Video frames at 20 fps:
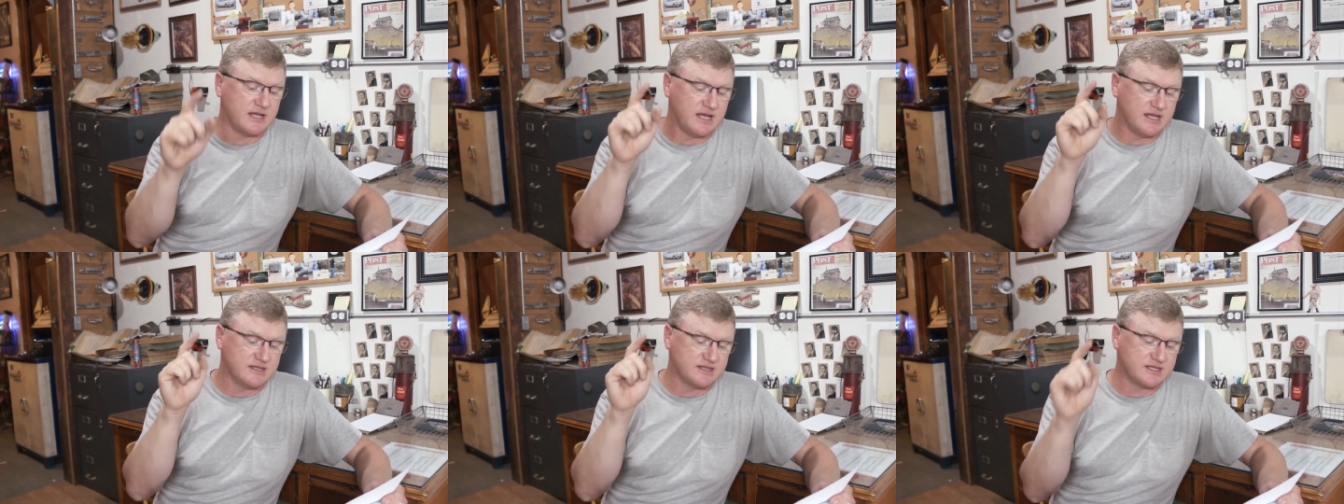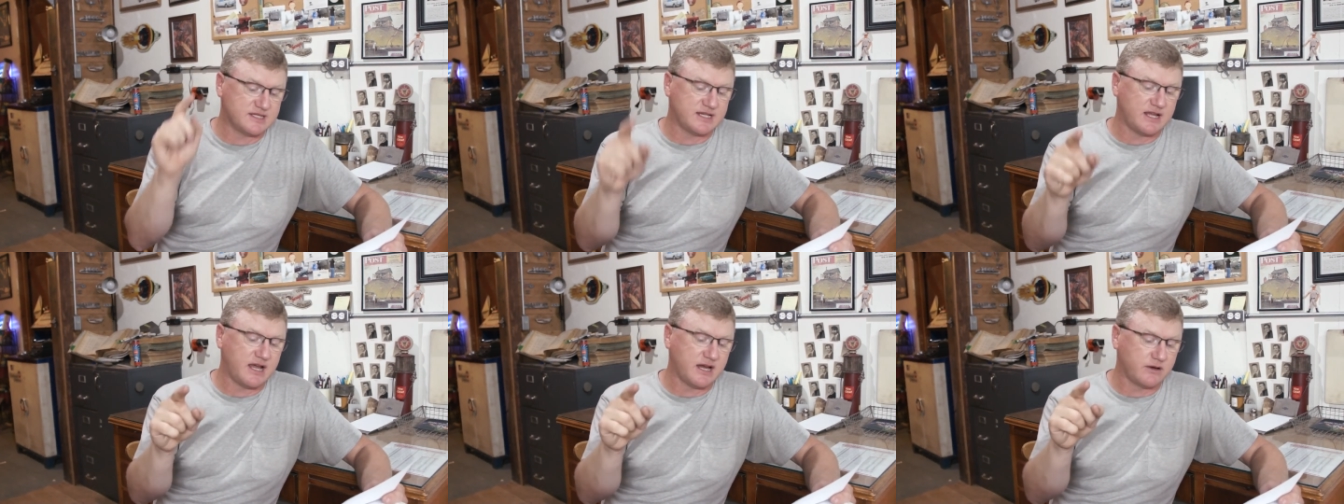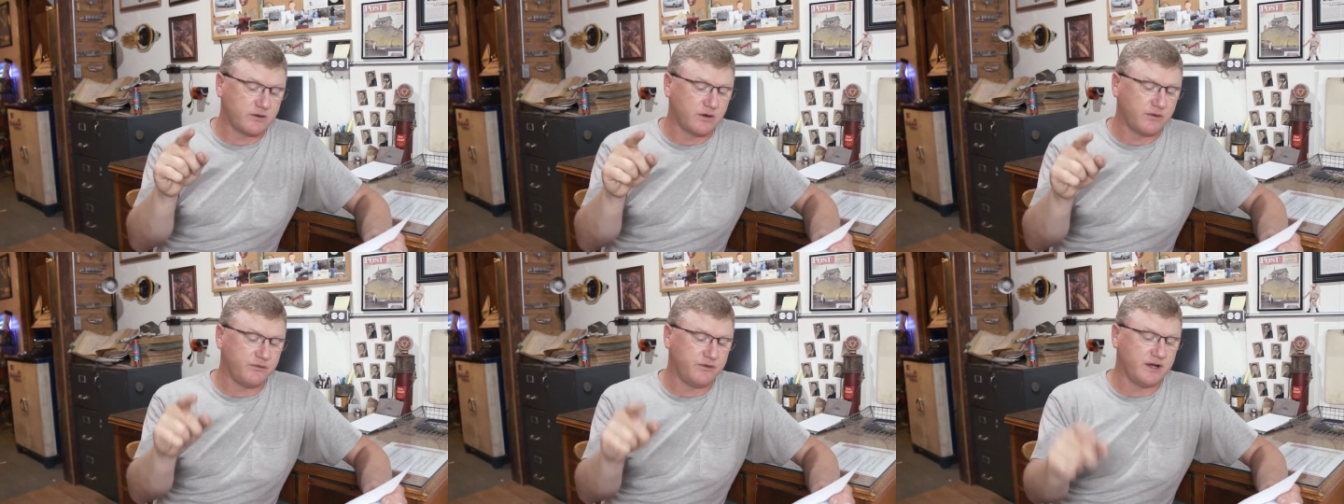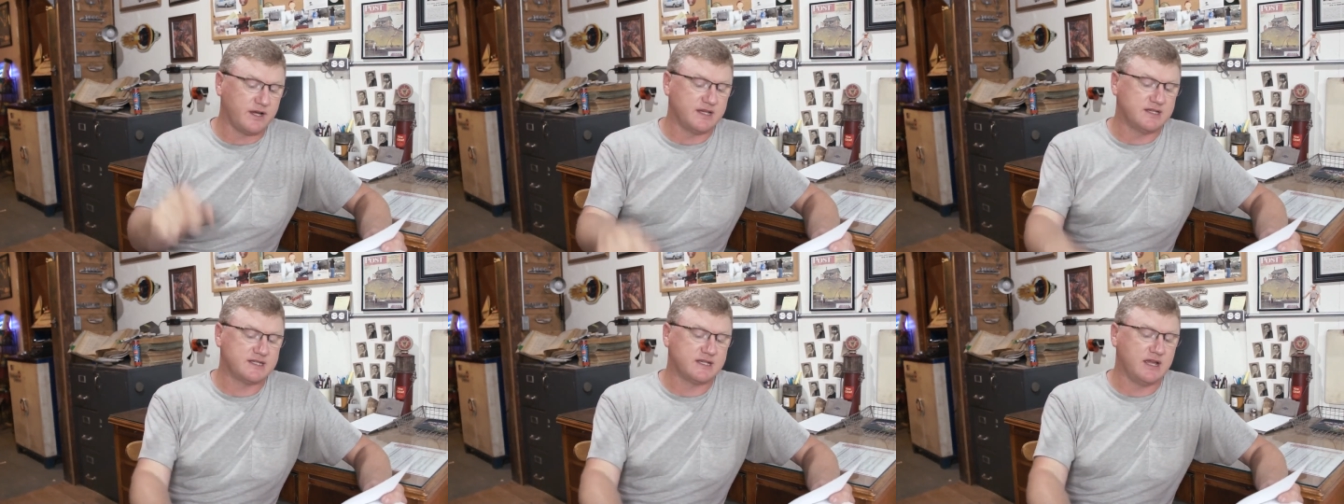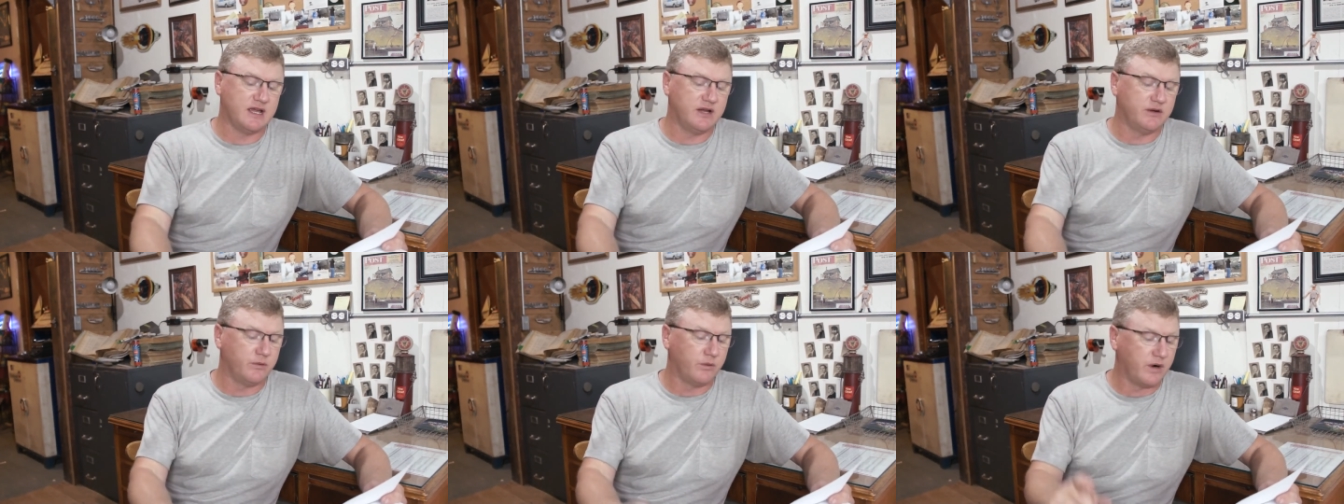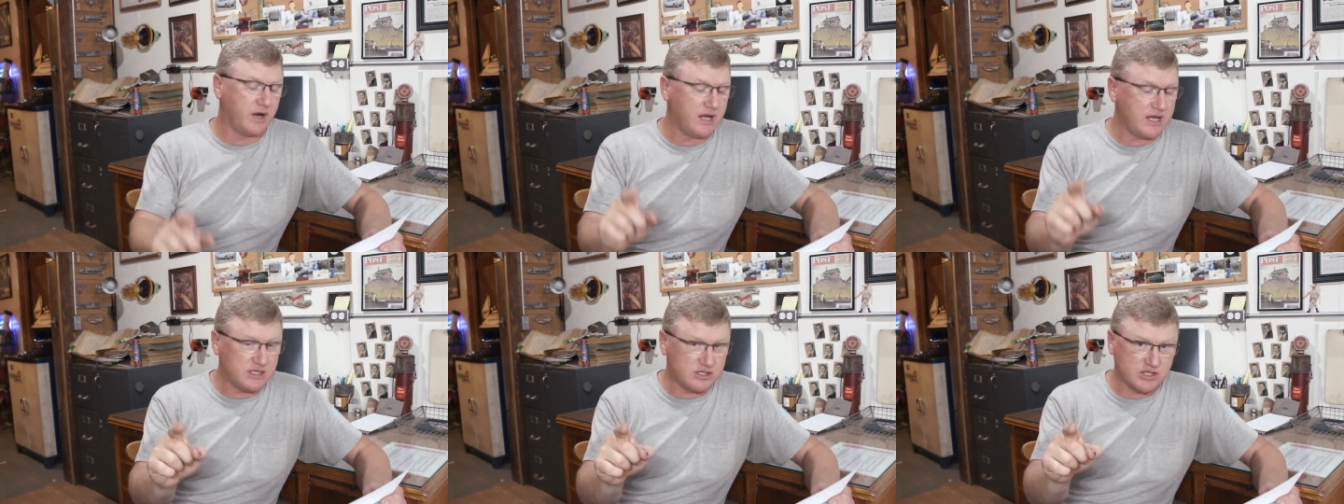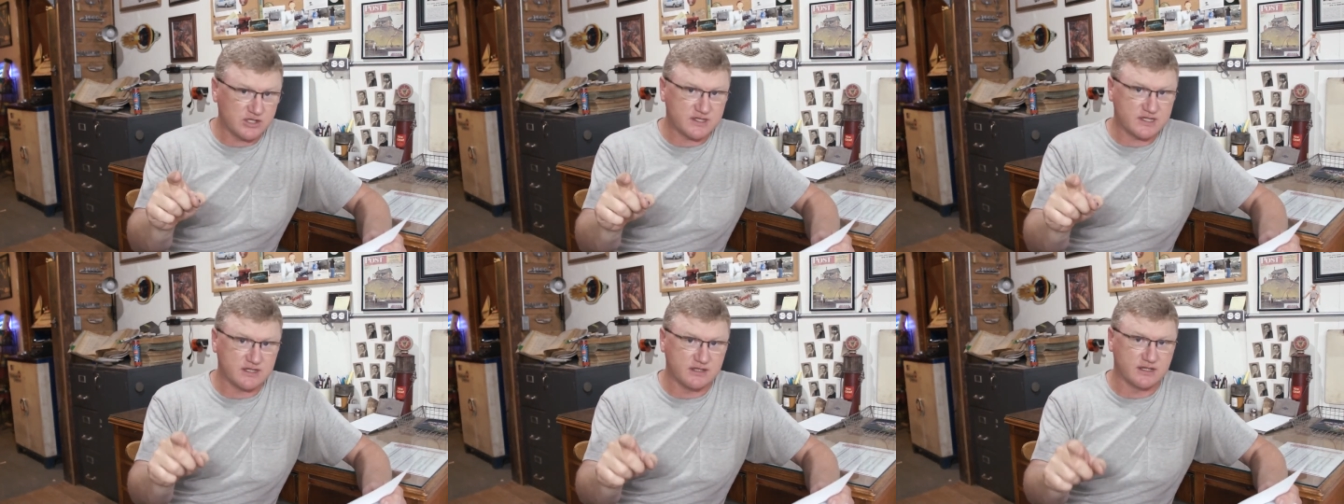and sacrifice and
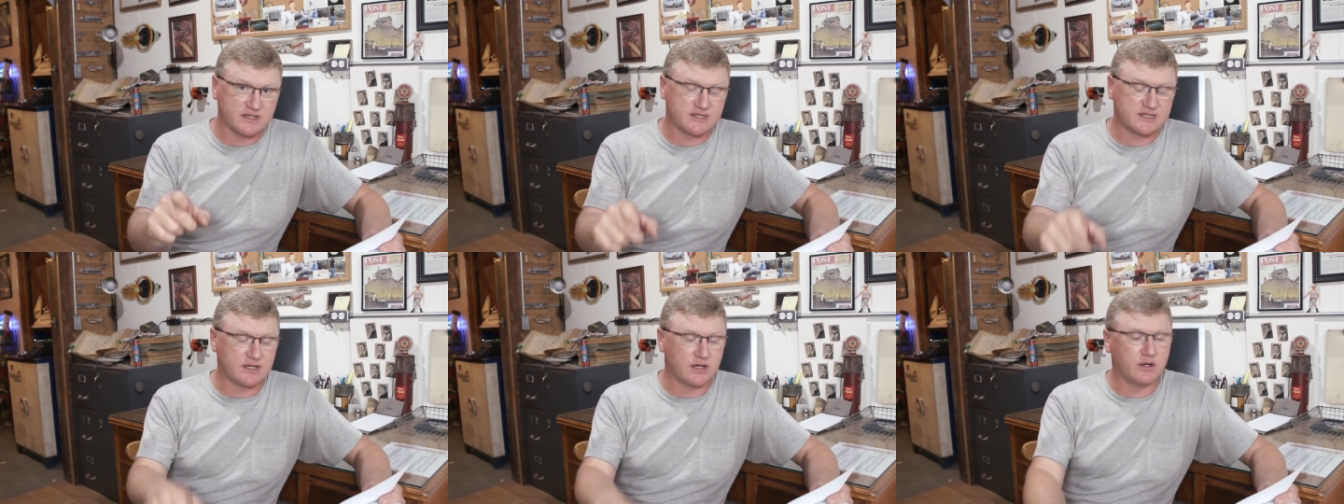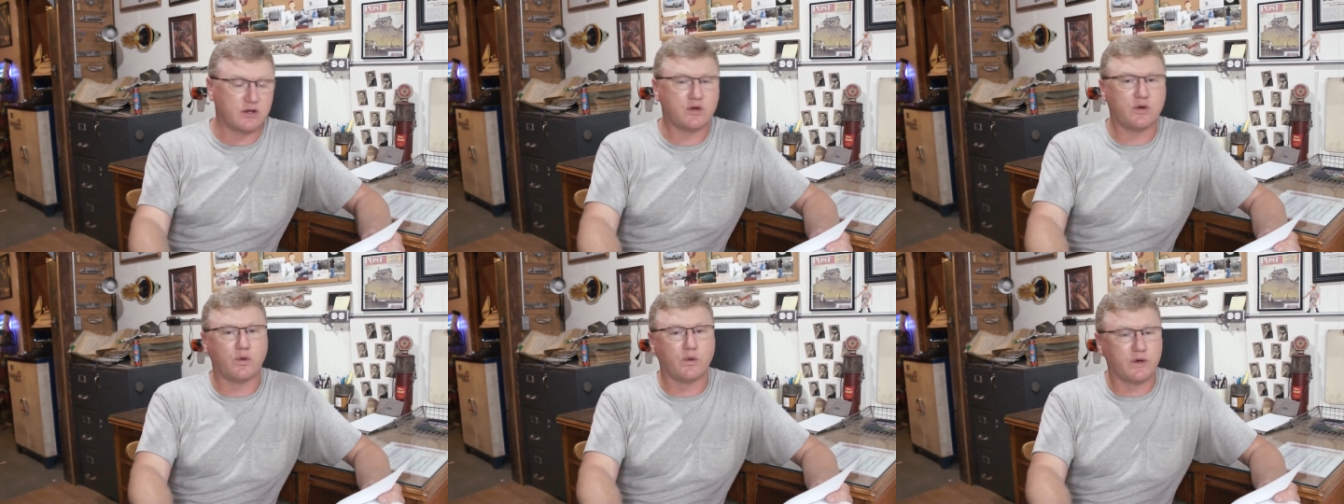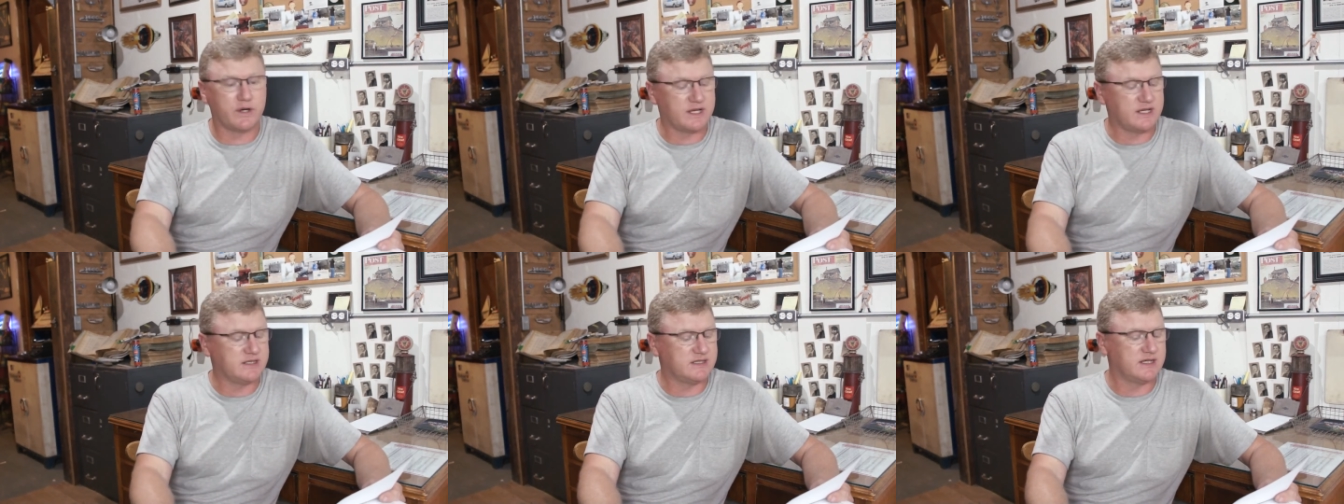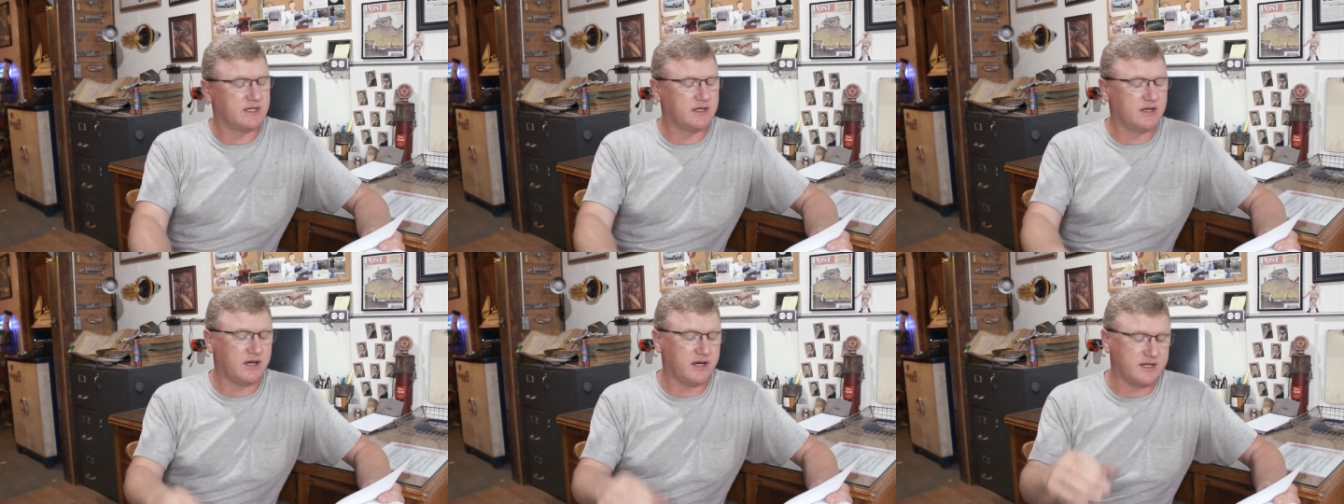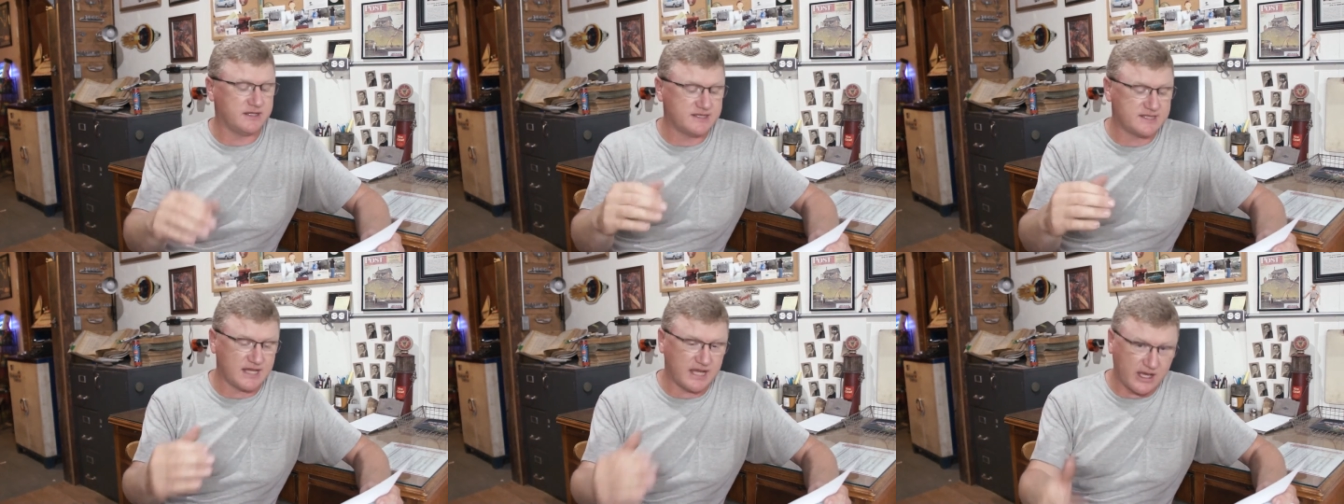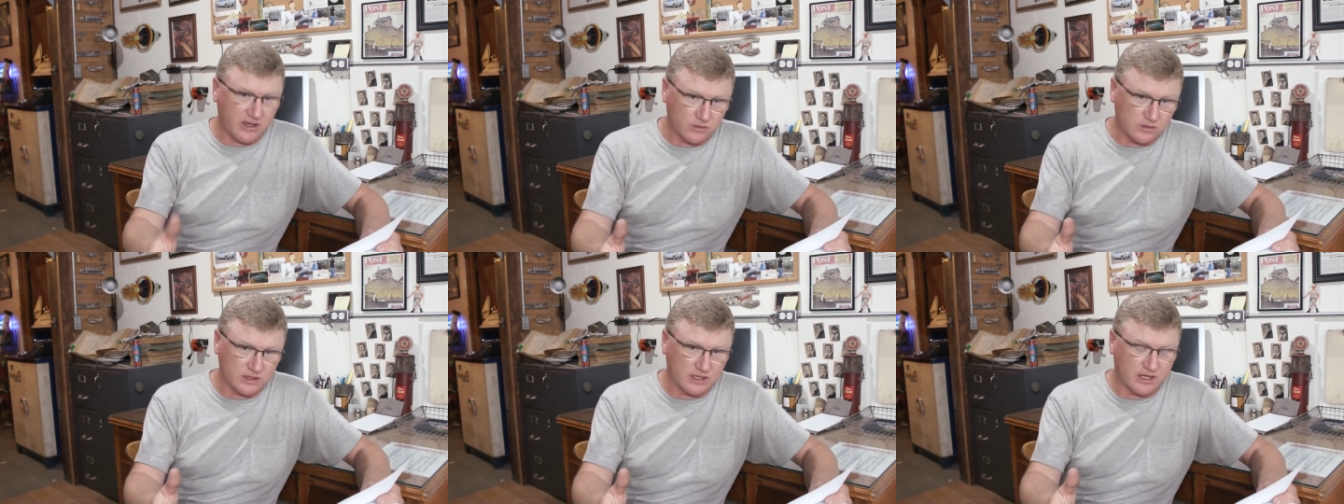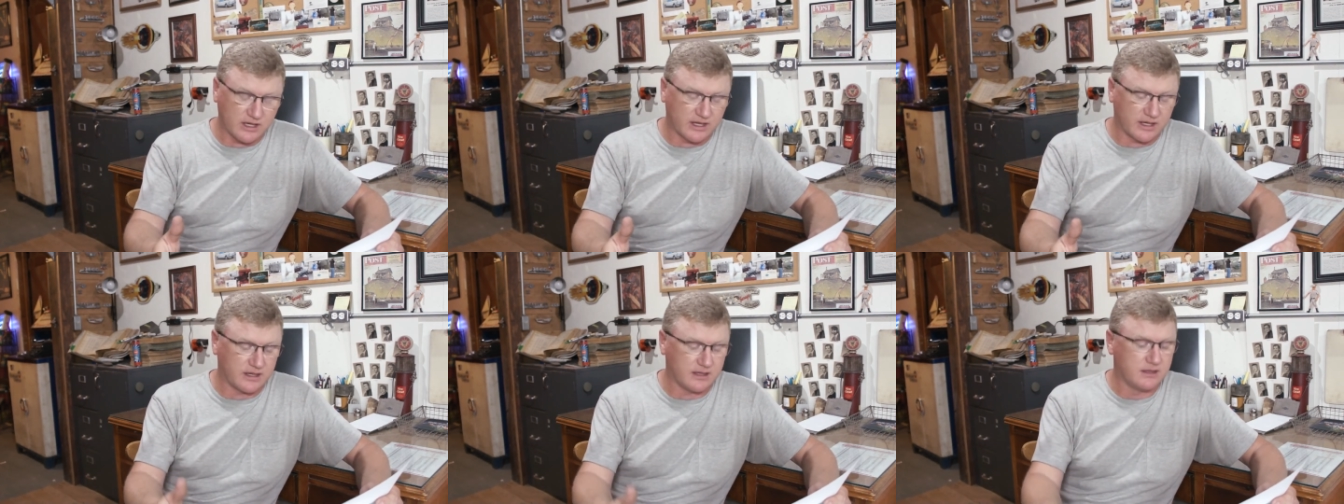righteousness according to God's
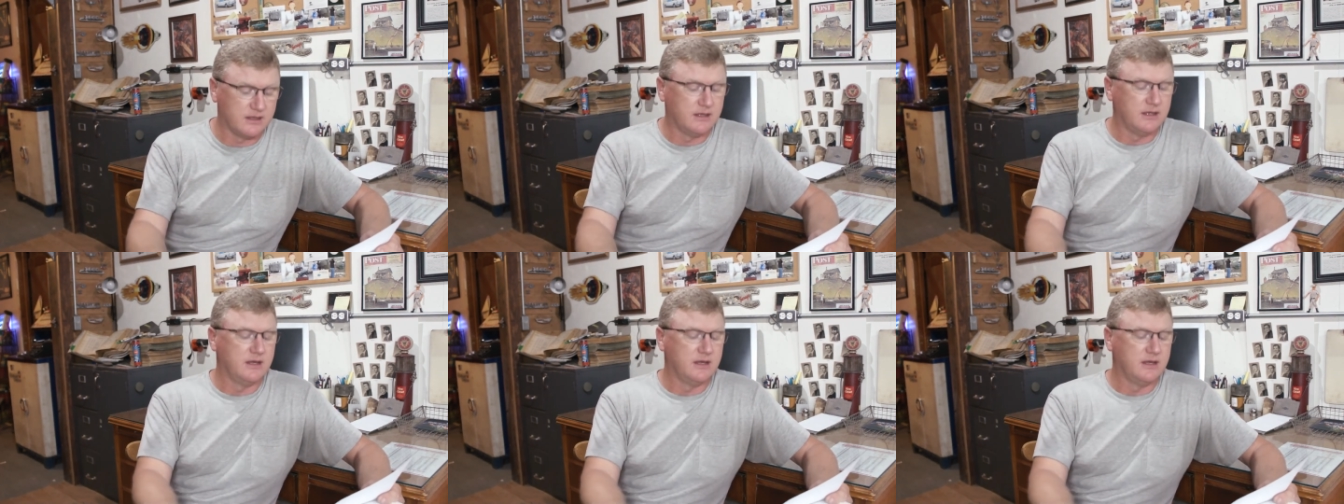outline,